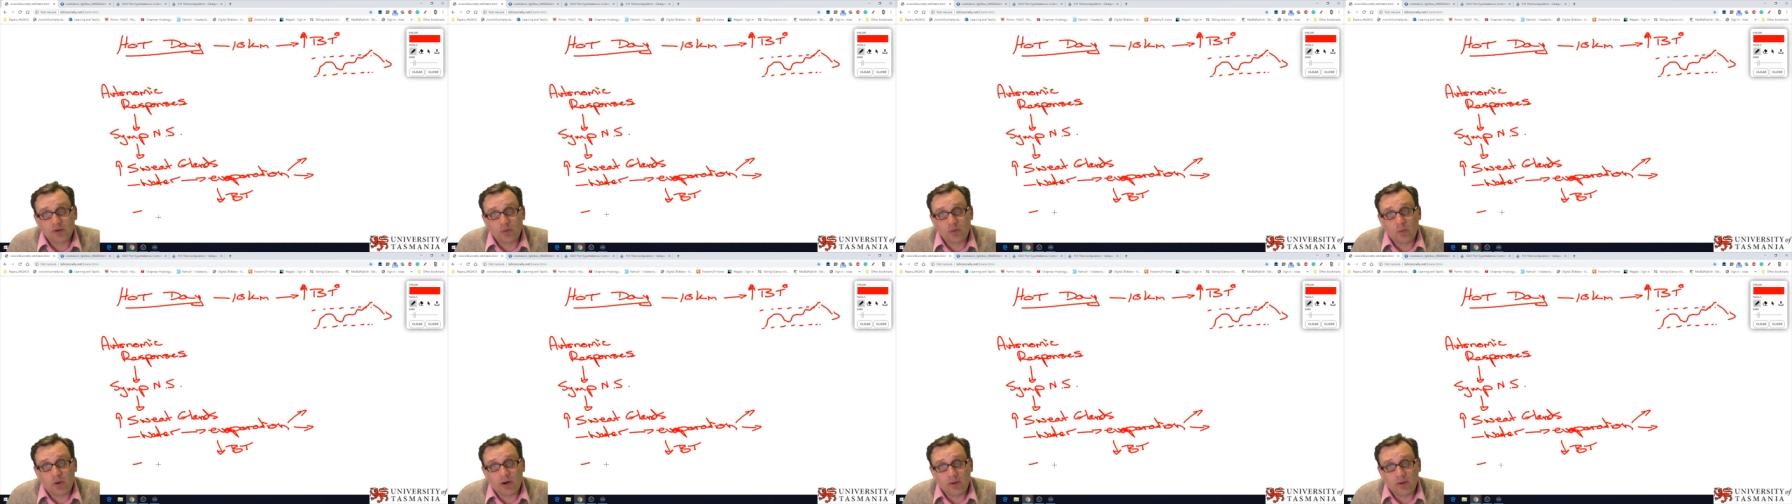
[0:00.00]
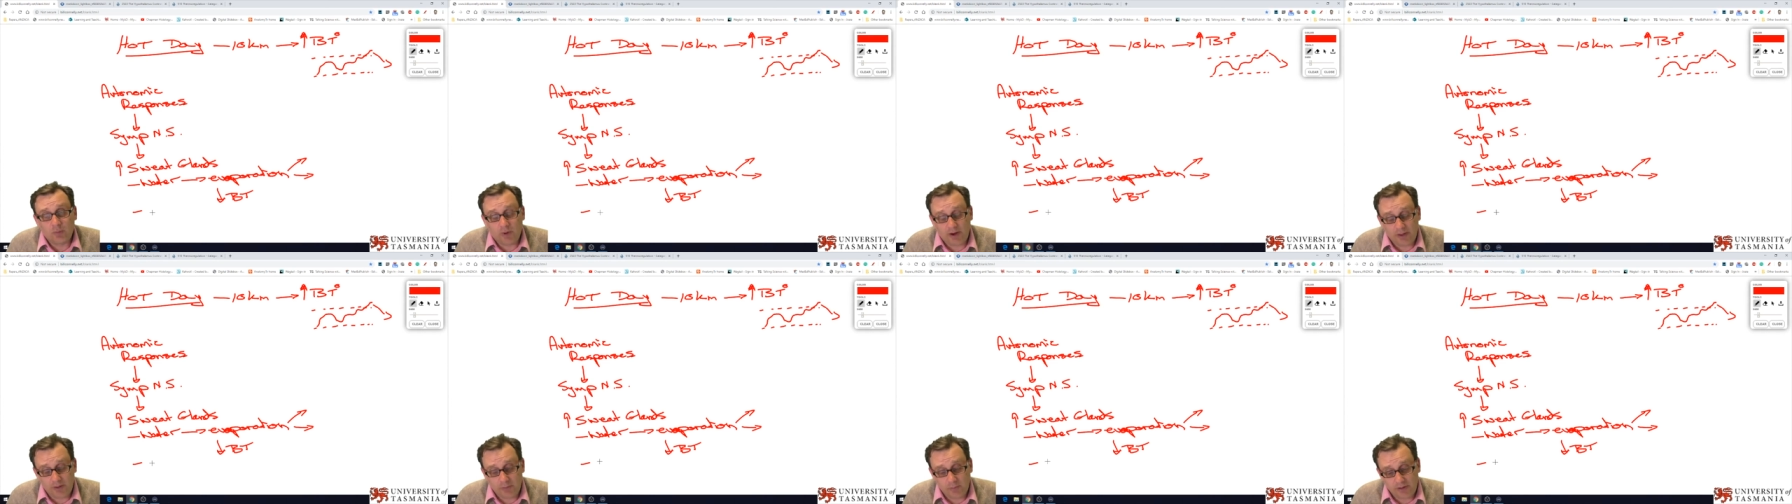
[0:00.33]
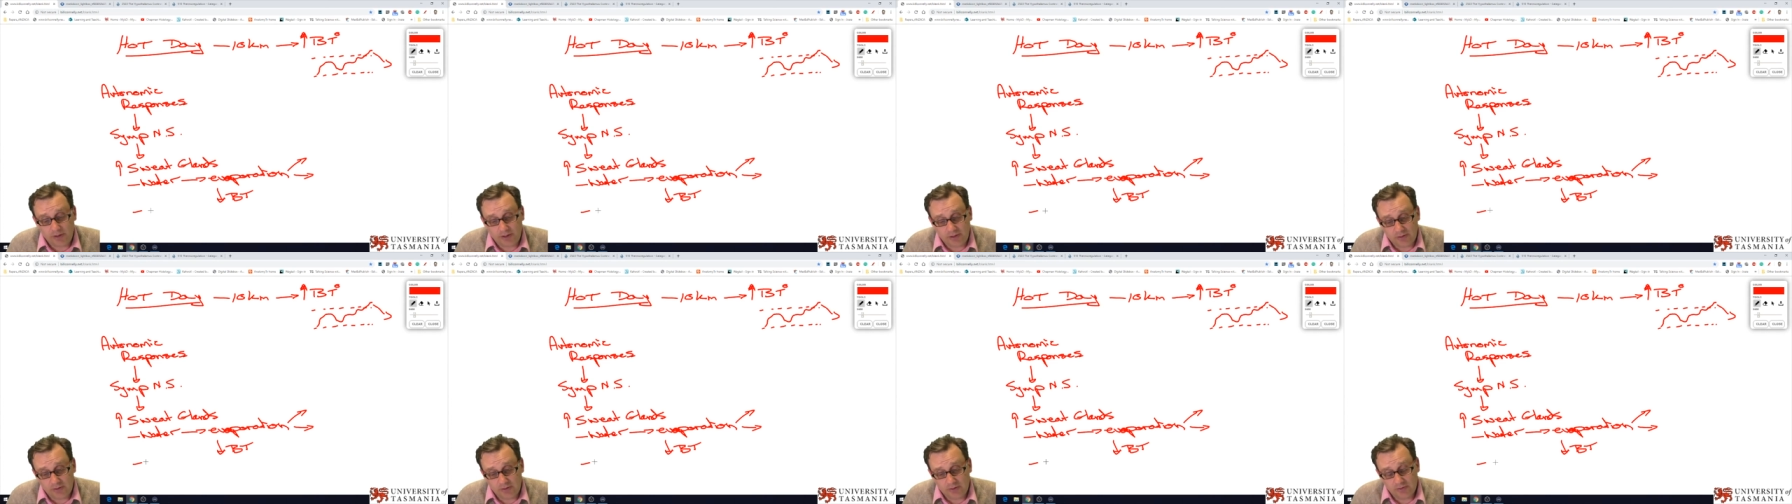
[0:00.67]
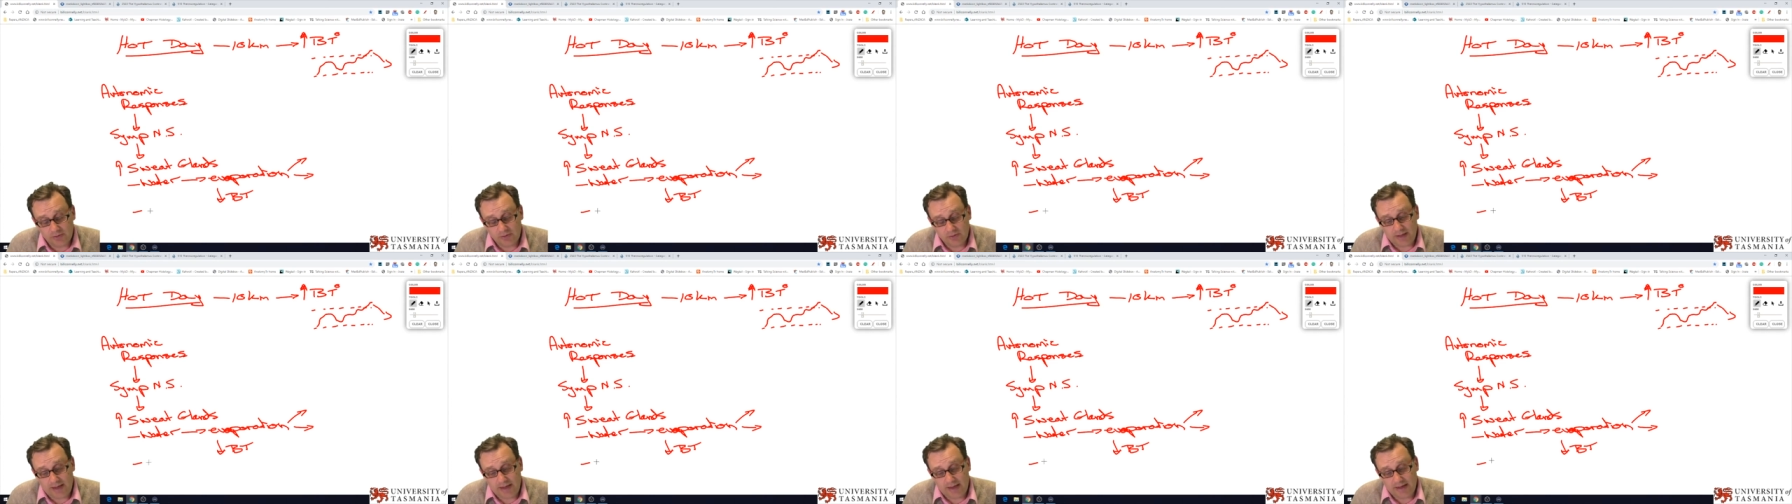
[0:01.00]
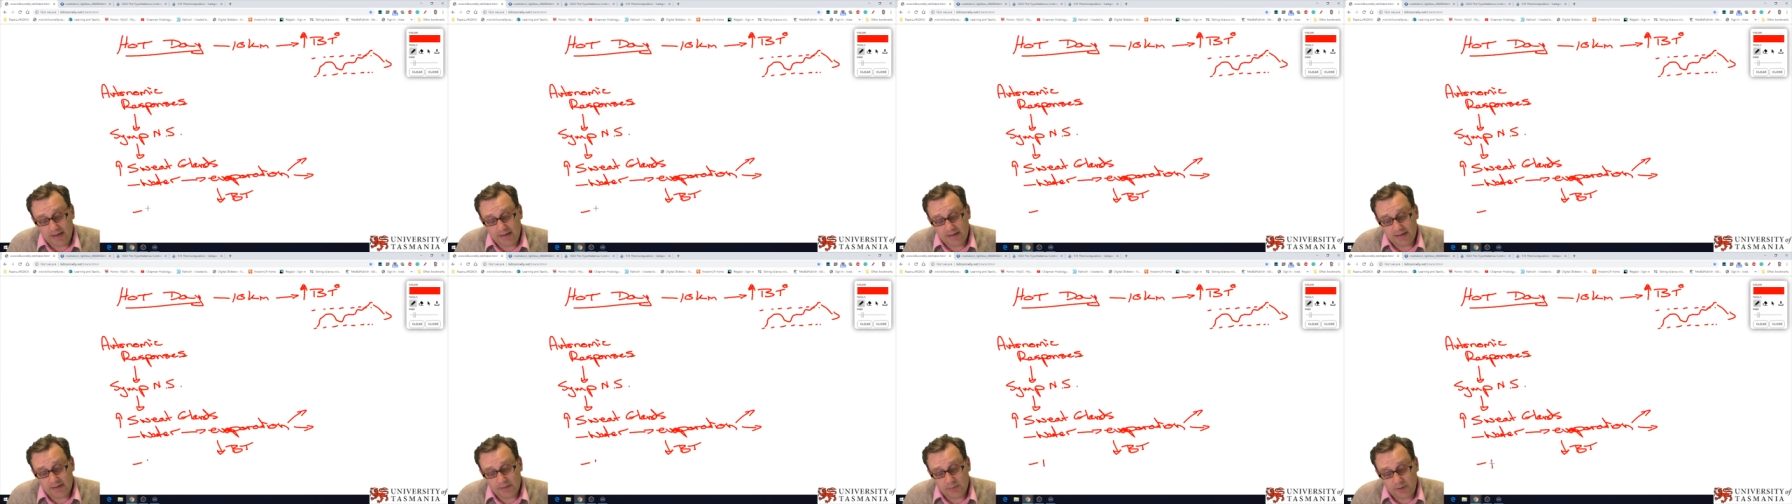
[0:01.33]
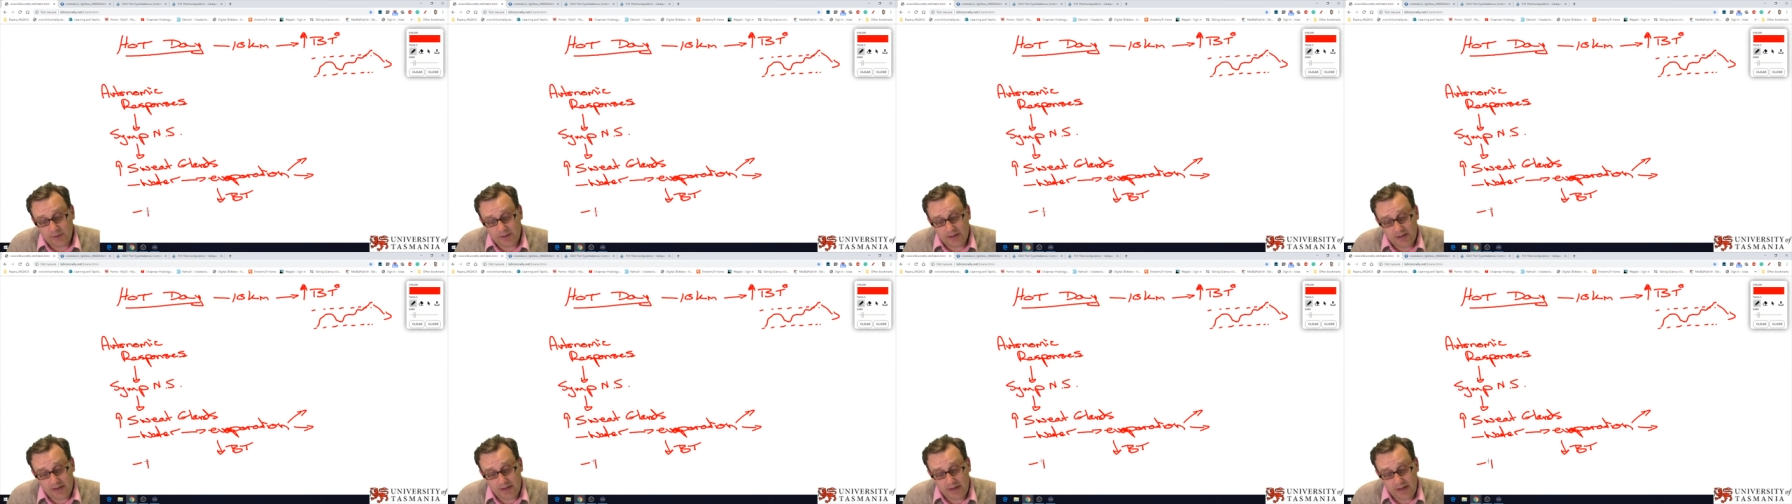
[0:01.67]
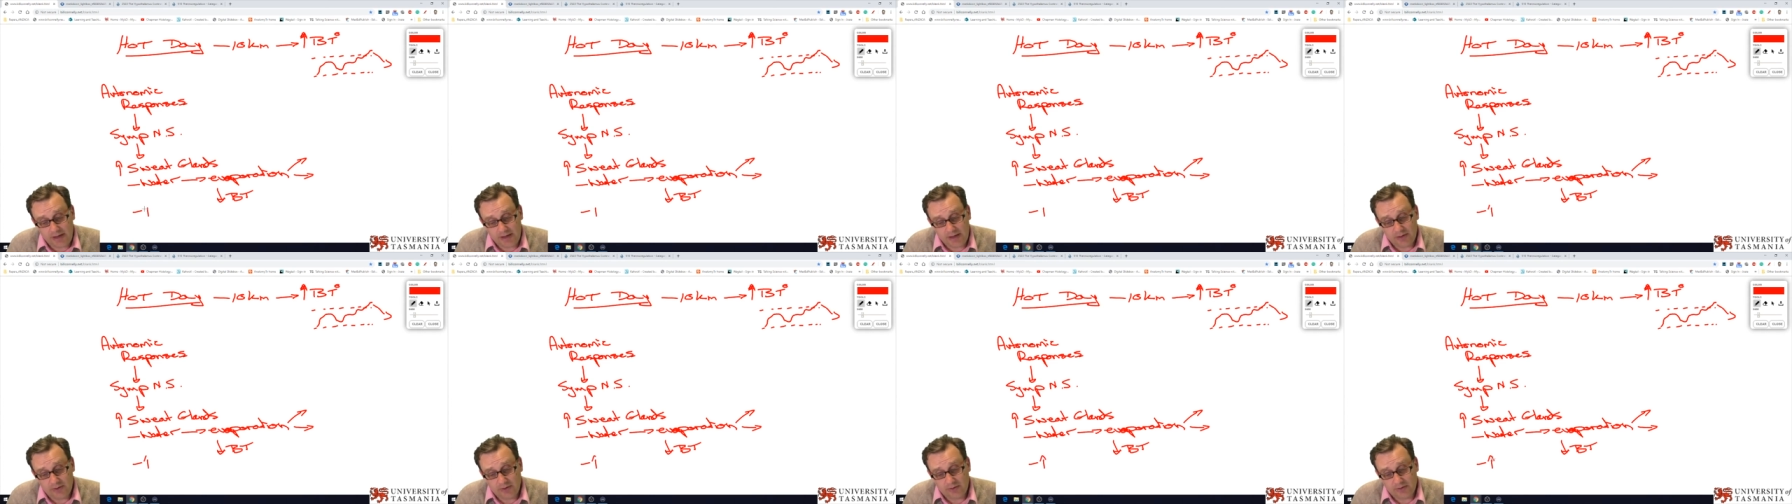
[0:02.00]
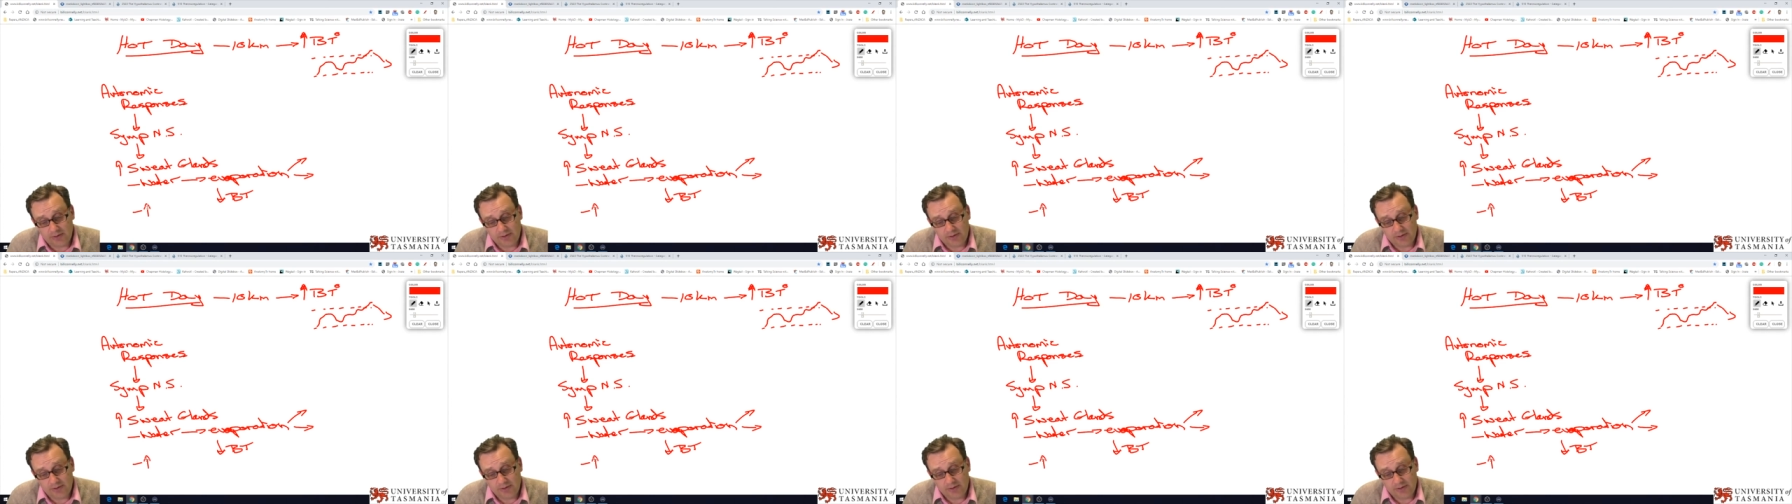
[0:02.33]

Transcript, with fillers: And so one way that we can do that is we can